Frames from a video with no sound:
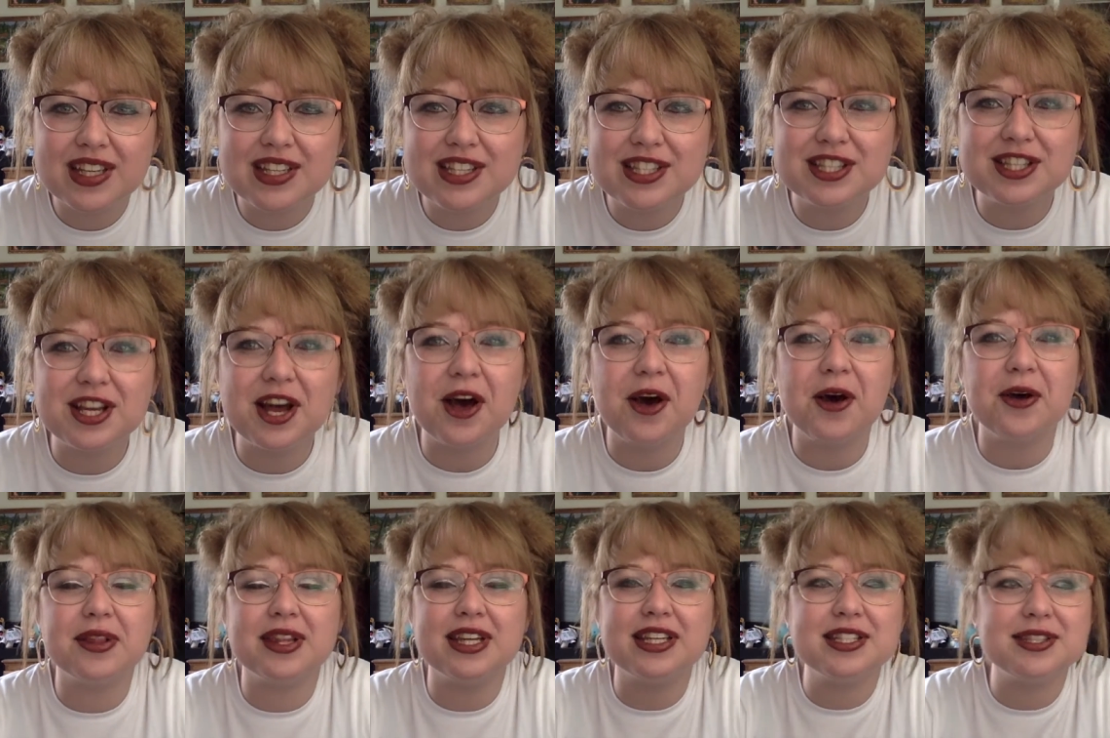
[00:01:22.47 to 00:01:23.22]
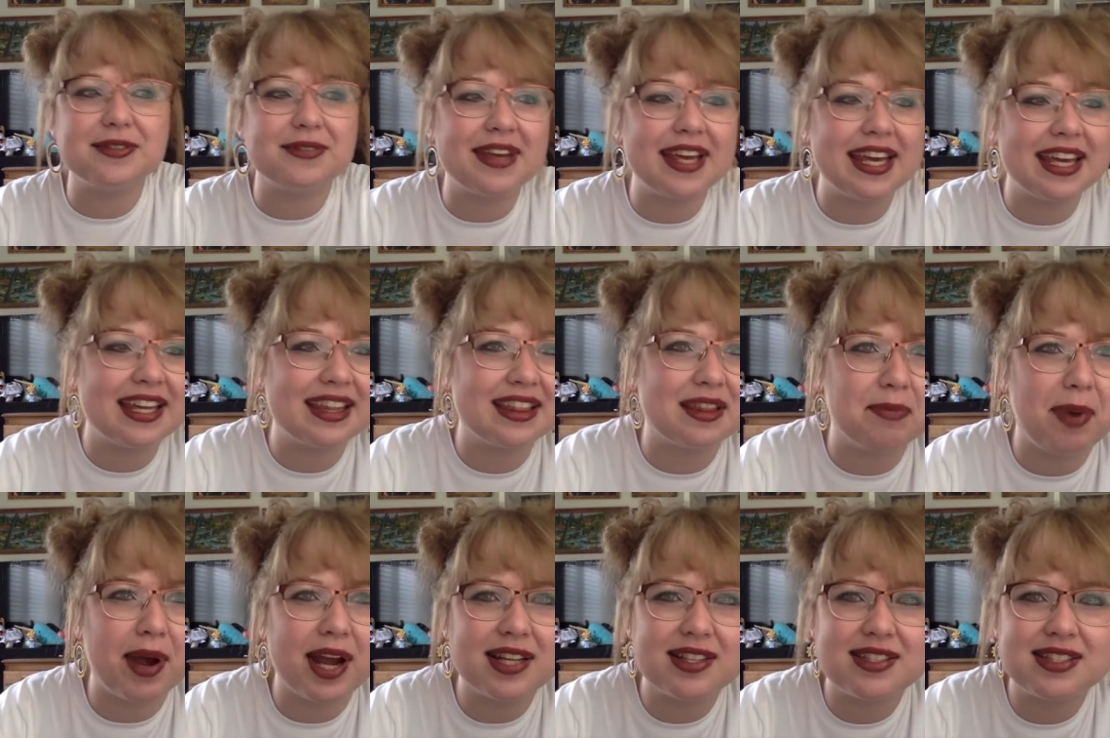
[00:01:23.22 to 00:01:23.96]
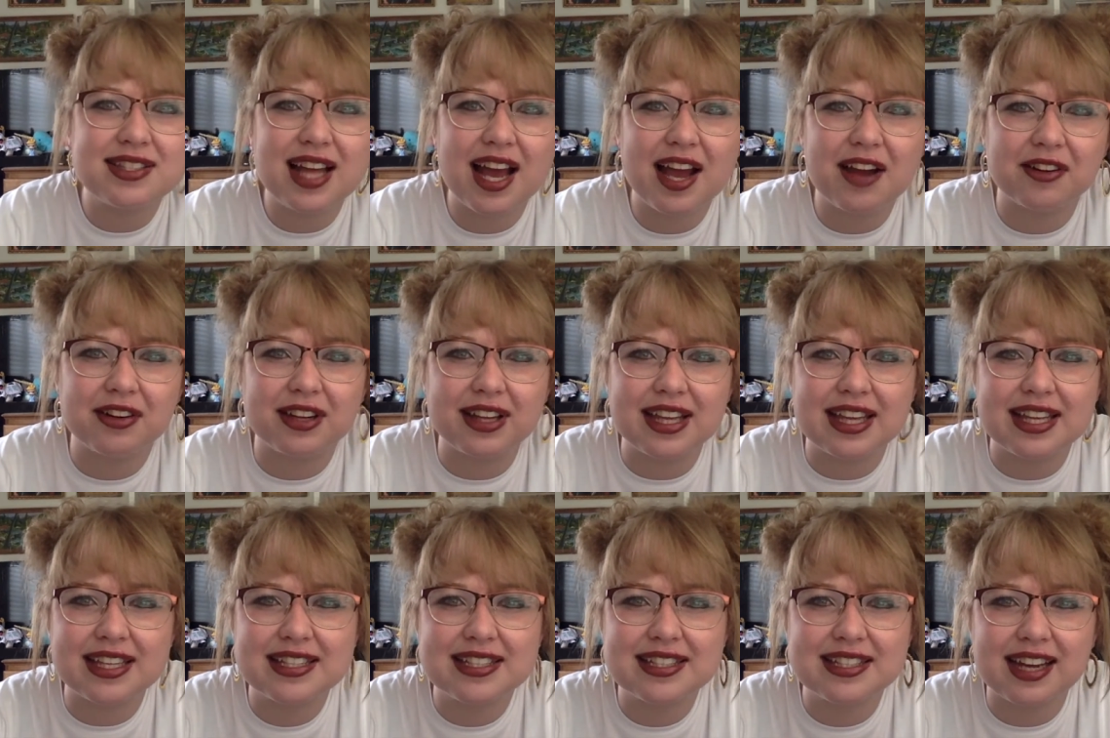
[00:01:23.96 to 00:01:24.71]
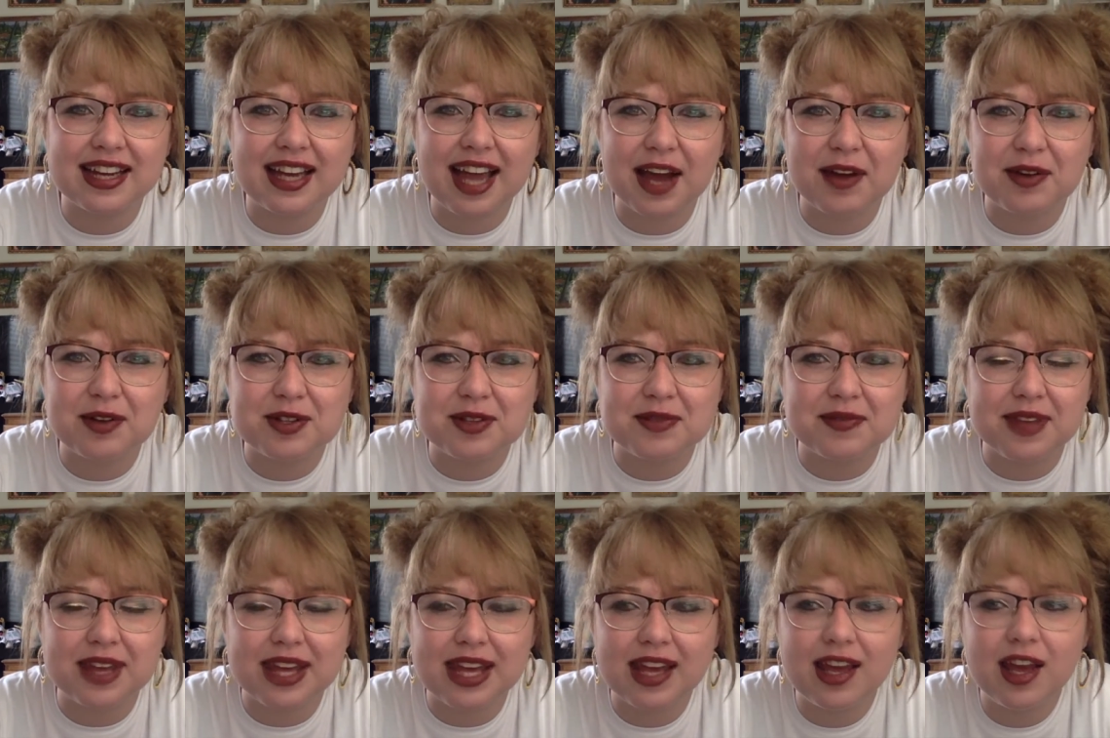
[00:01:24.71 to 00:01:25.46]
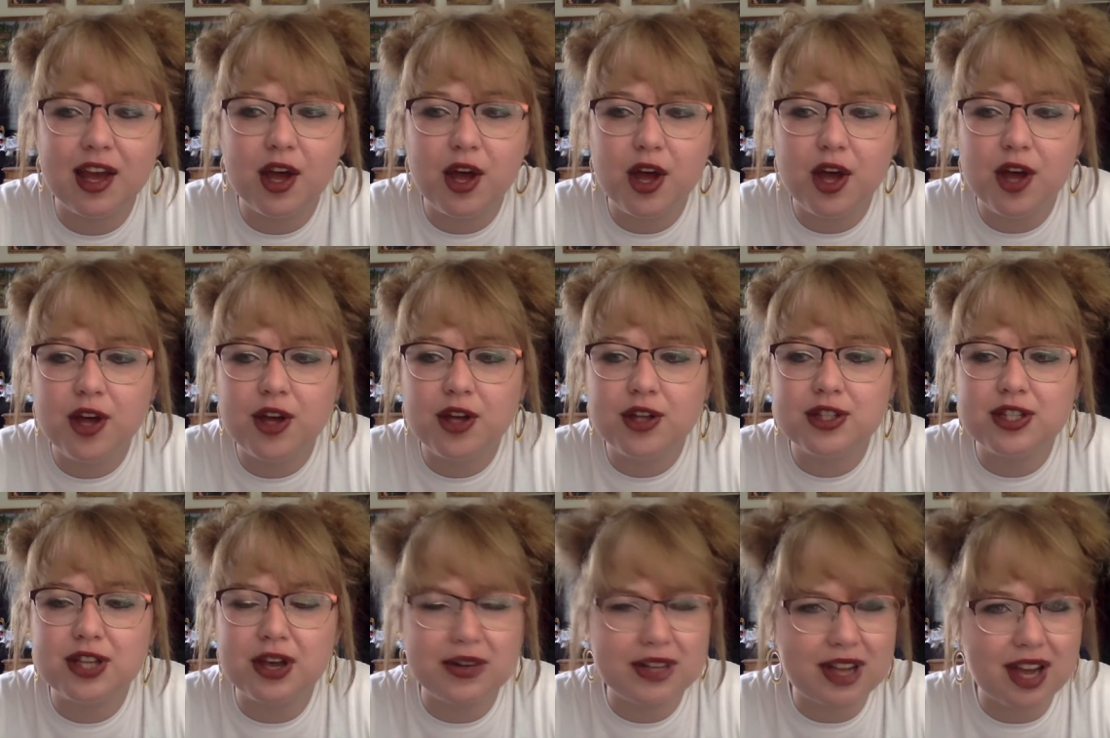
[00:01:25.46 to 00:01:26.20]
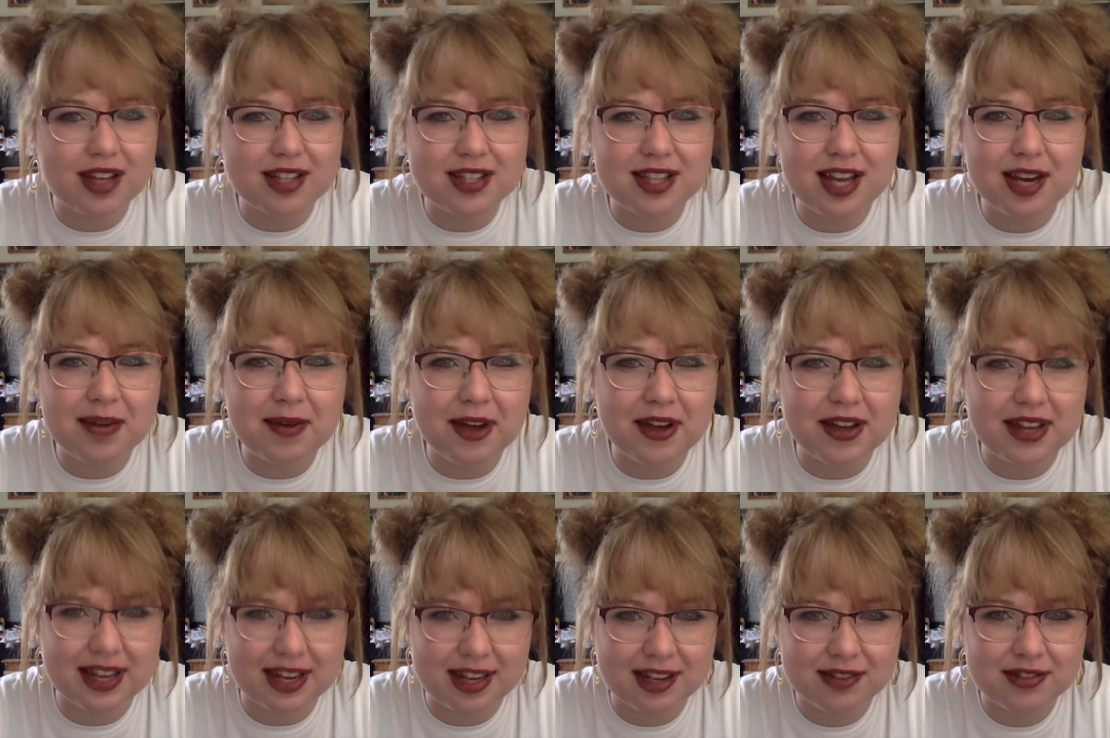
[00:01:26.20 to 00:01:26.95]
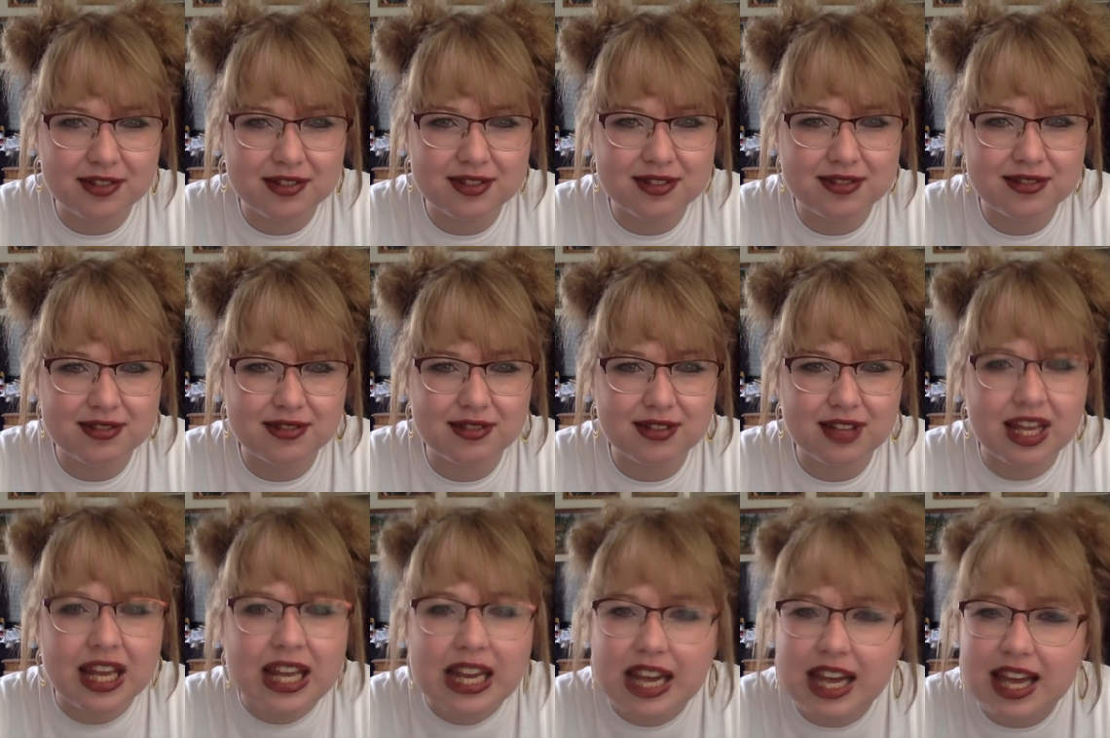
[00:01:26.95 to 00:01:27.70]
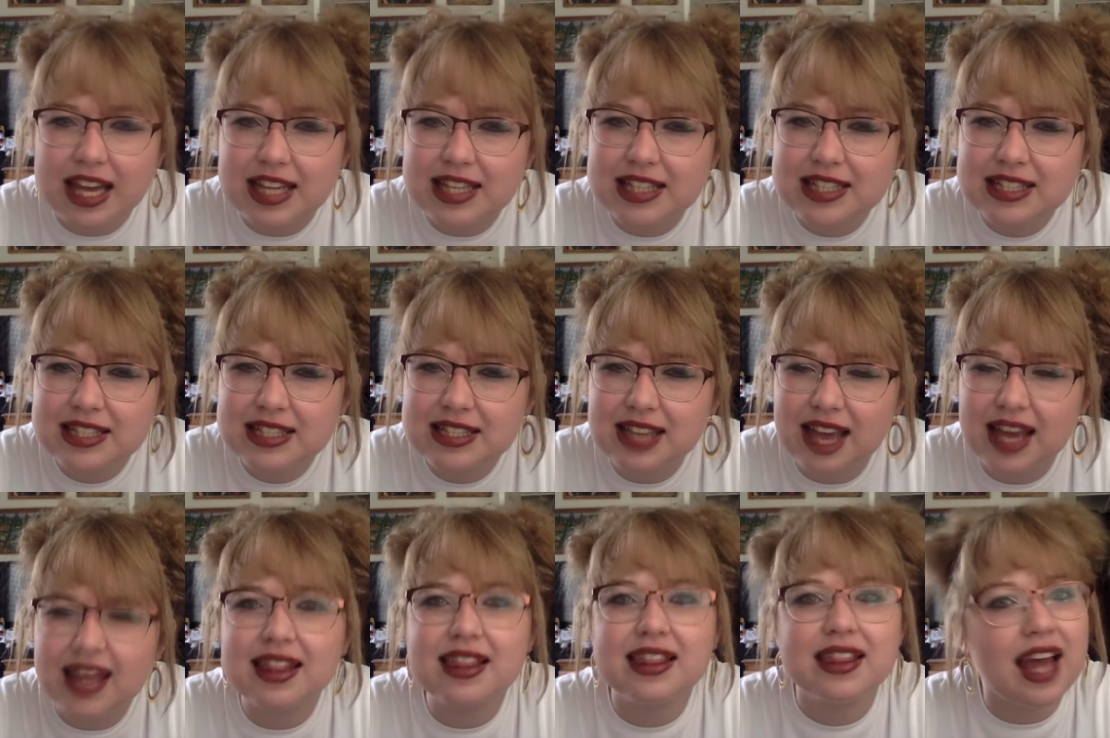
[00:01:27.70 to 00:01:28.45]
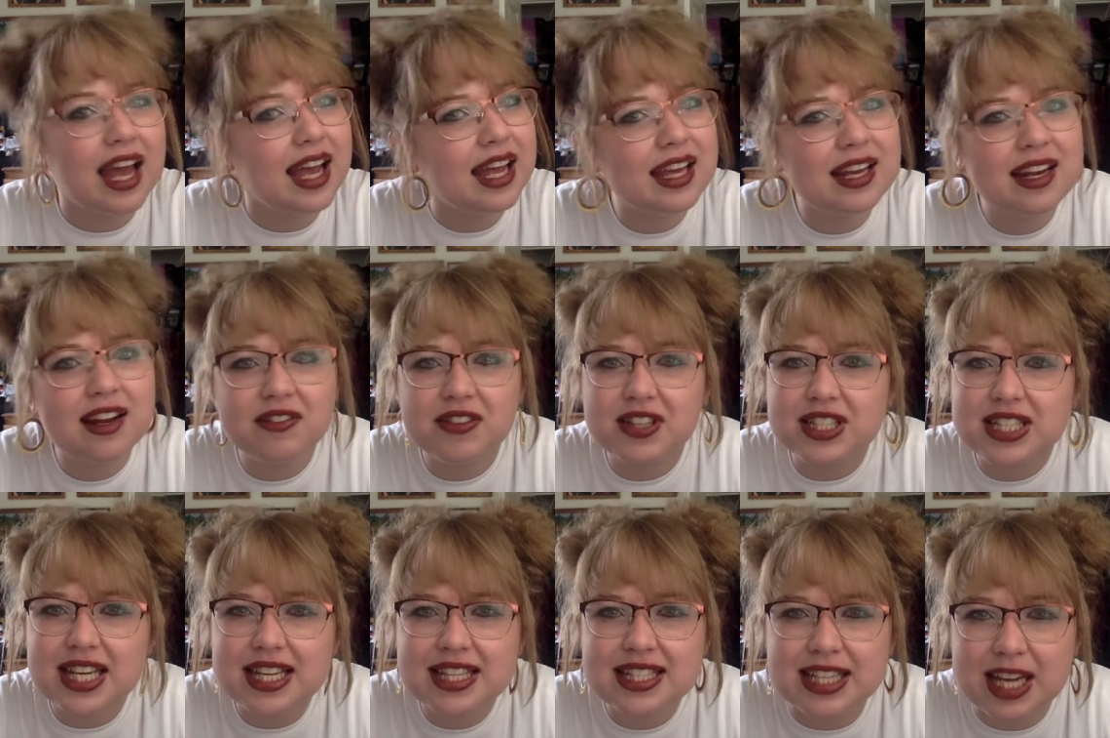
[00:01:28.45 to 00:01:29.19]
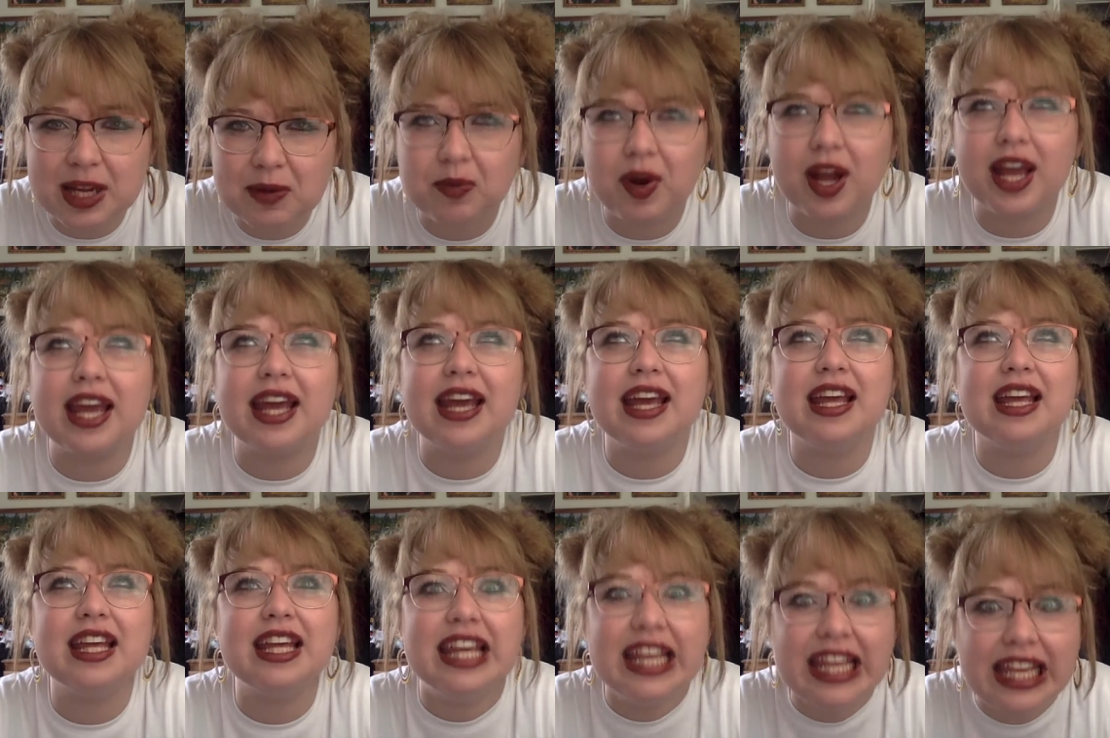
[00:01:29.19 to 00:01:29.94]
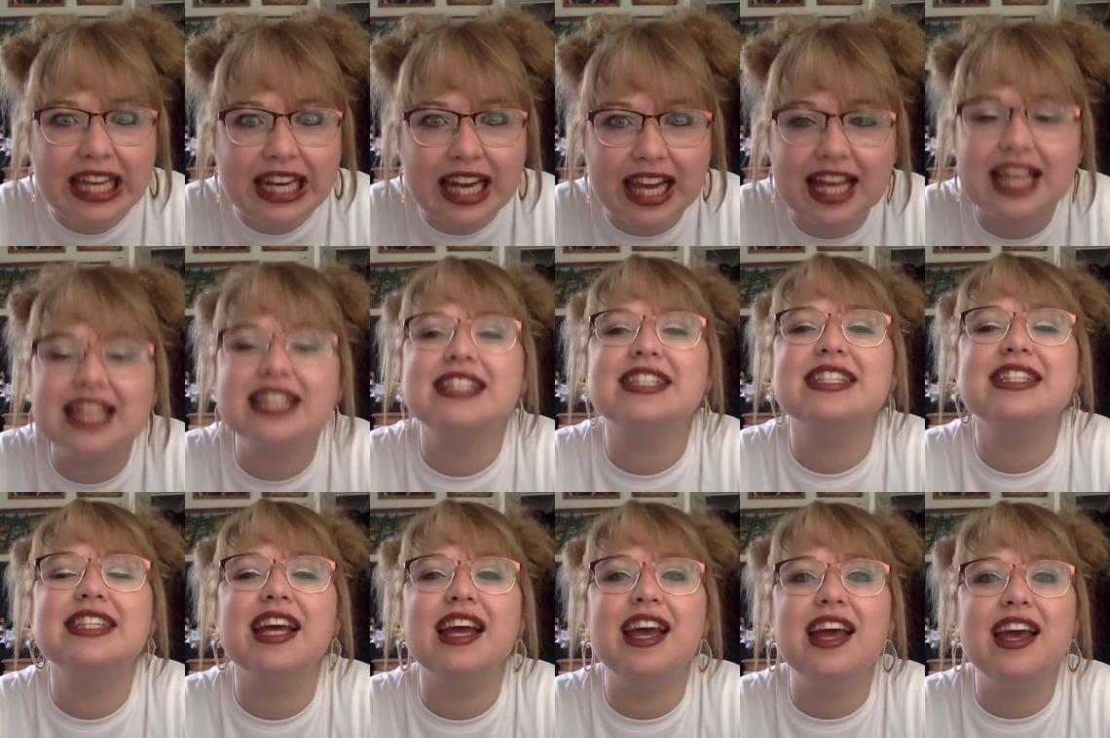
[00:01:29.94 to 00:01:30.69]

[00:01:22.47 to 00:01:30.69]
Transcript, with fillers: So this week, the parts that really stuck out to me. So it talks a lot about Enos. Enos. I can never say his name right. Enos.